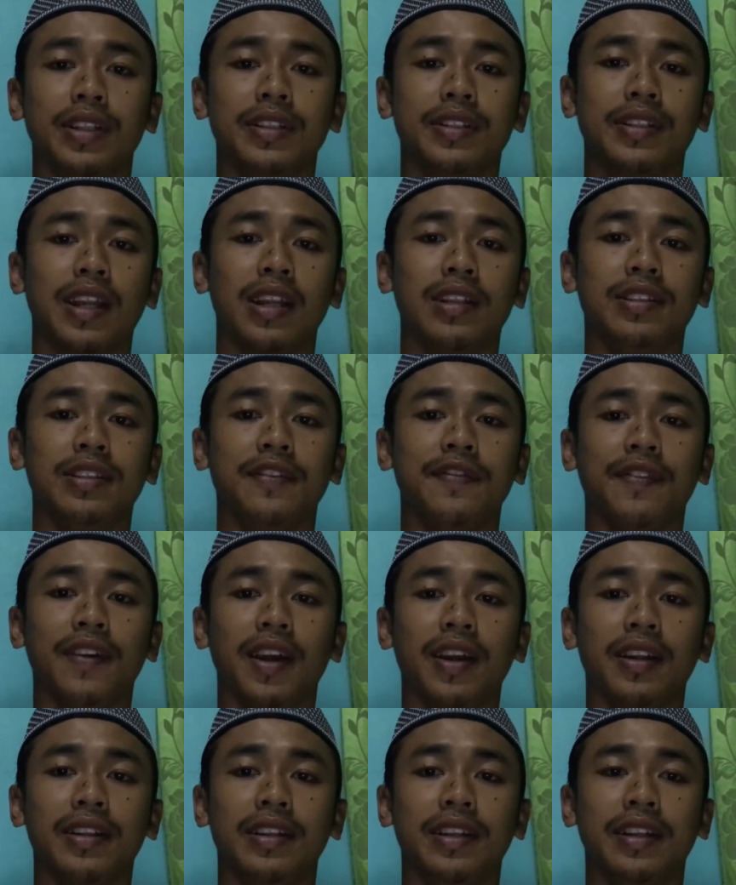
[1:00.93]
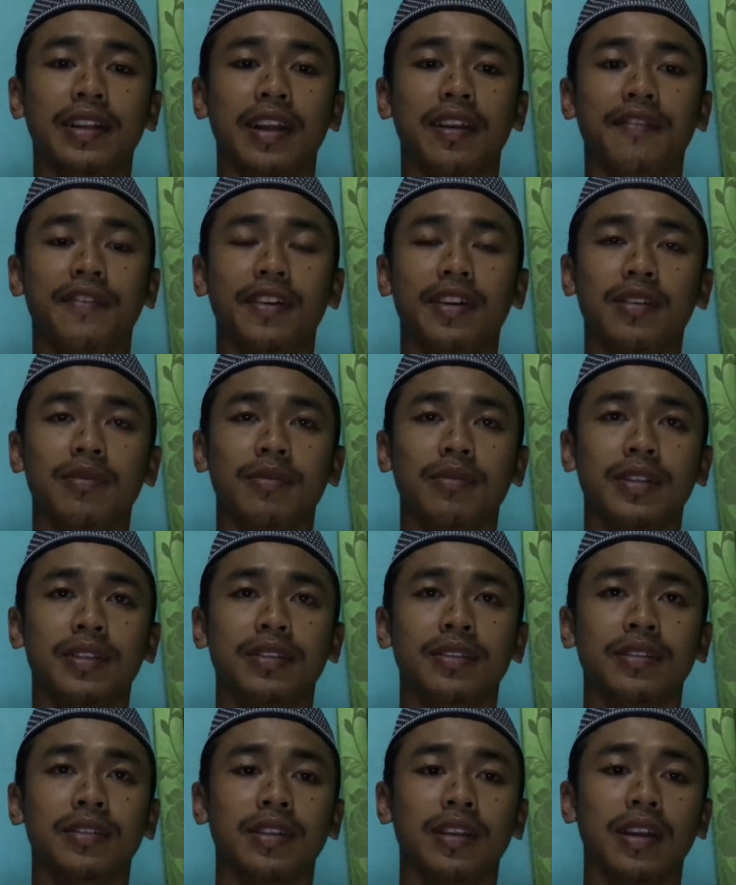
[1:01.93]
is classified in
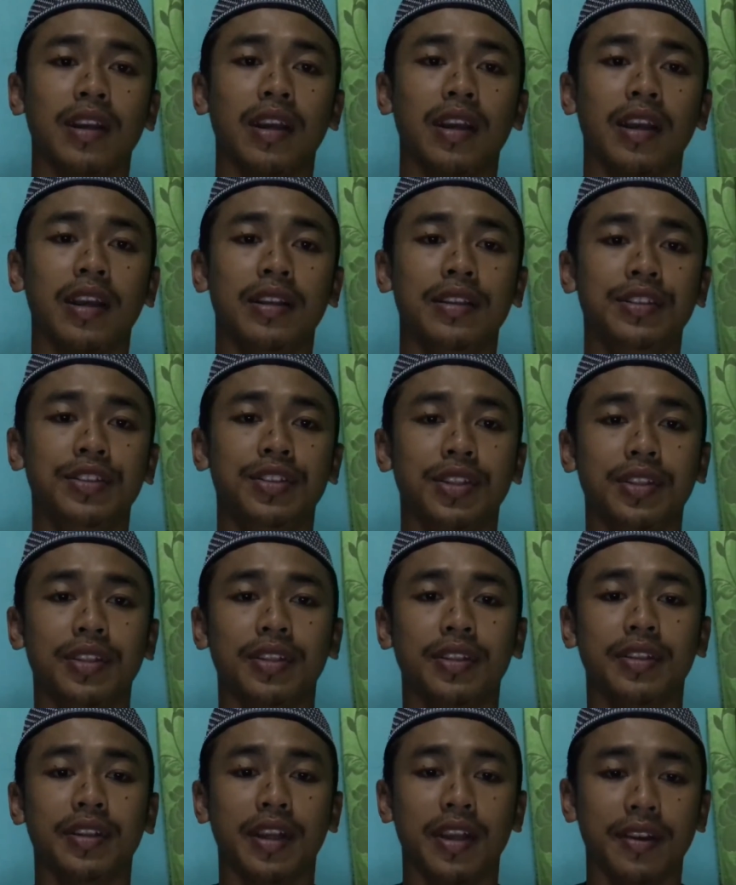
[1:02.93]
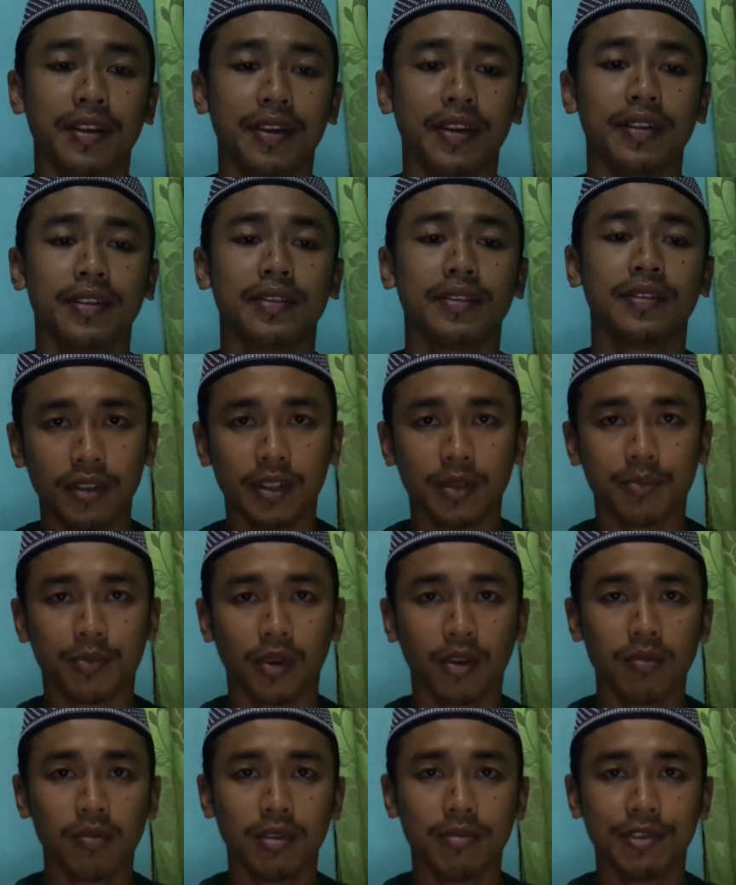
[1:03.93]
environment engineering area. The
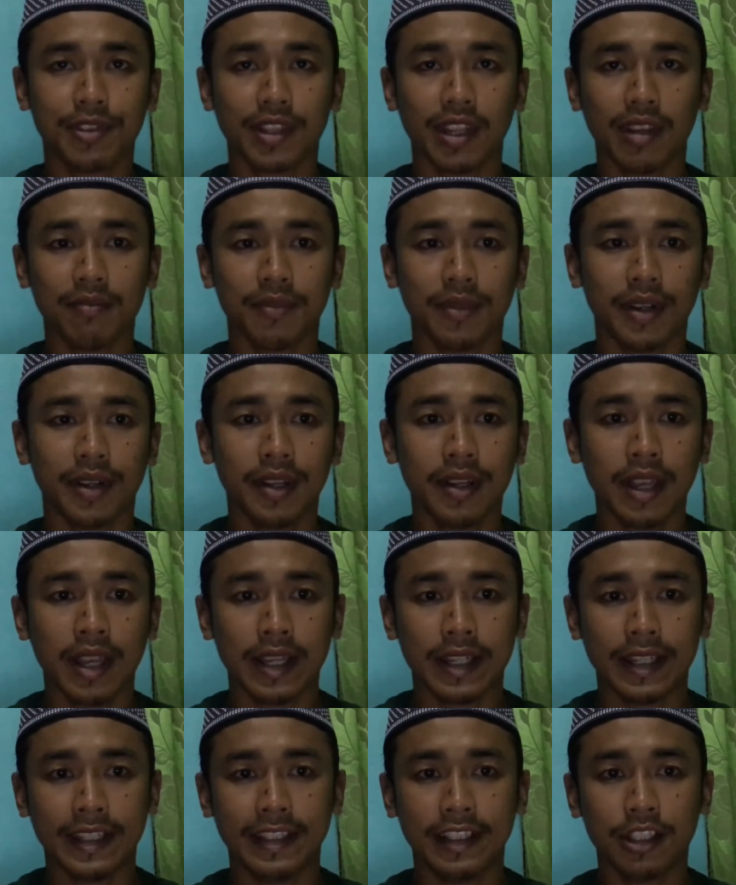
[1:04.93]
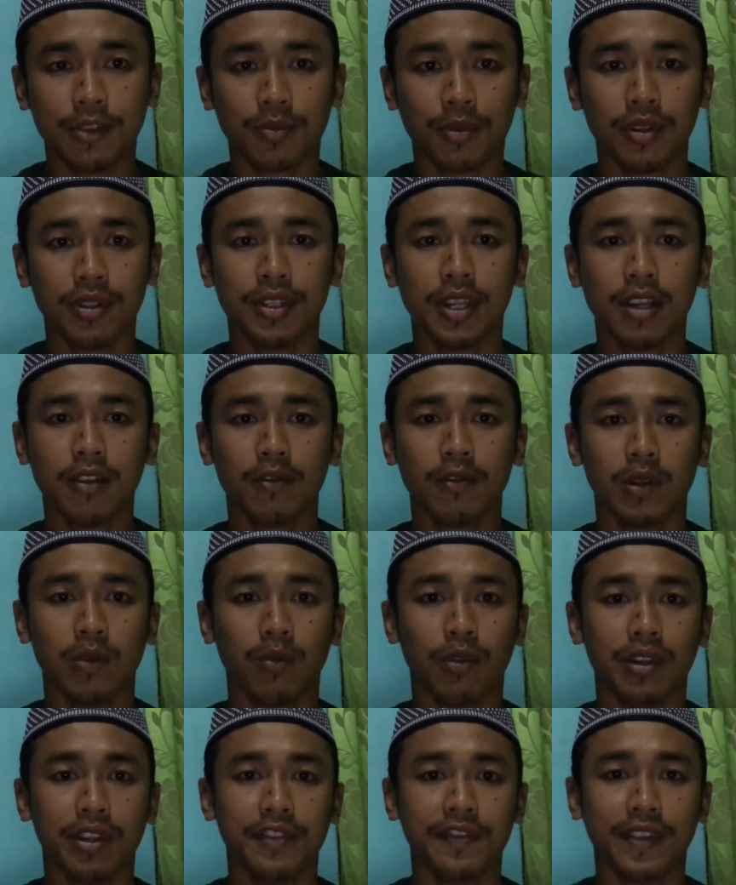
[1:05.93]
problem statement, in this project we
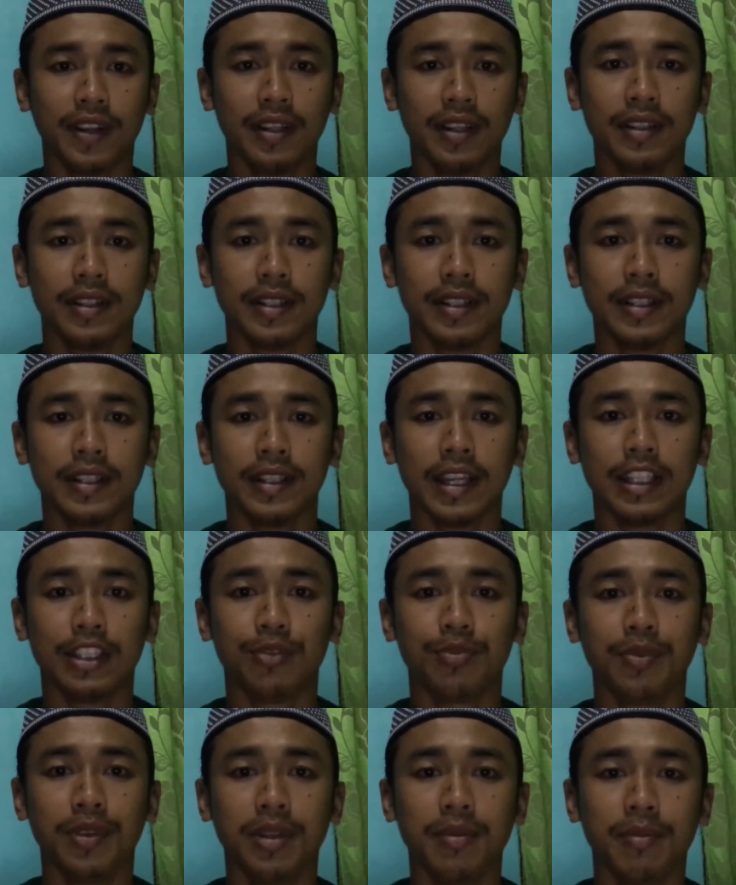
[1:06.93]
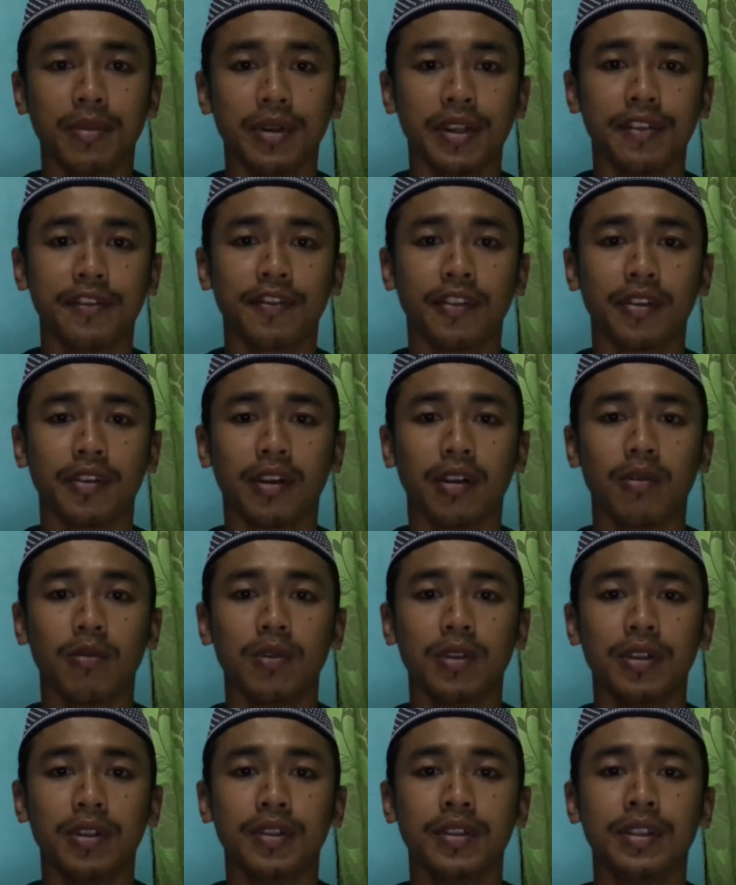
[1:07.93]
modified the experiment from
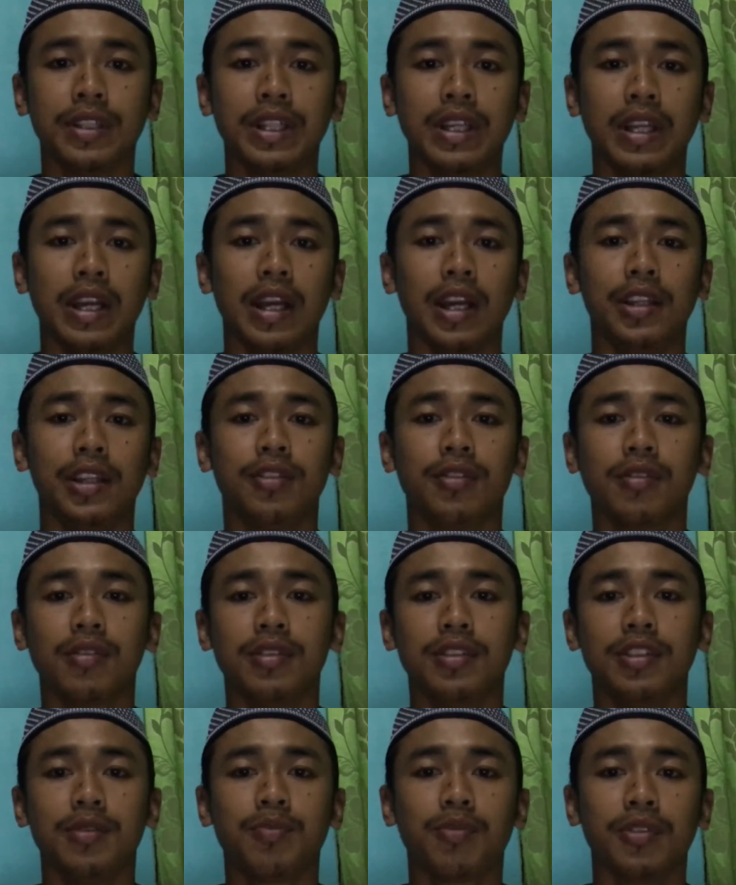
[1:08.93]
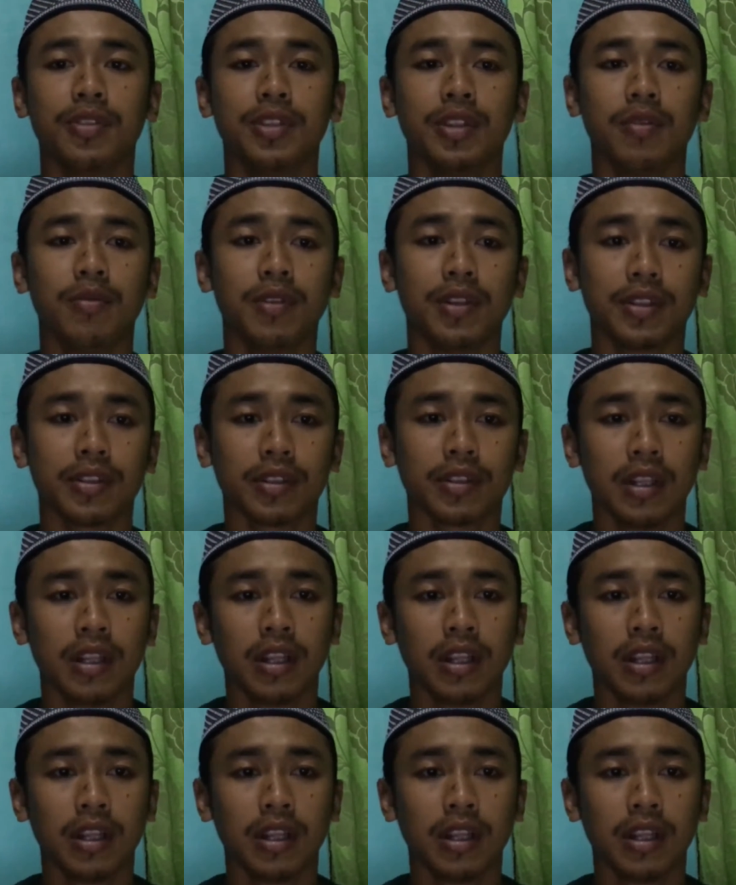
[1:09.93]
our hydrology project work.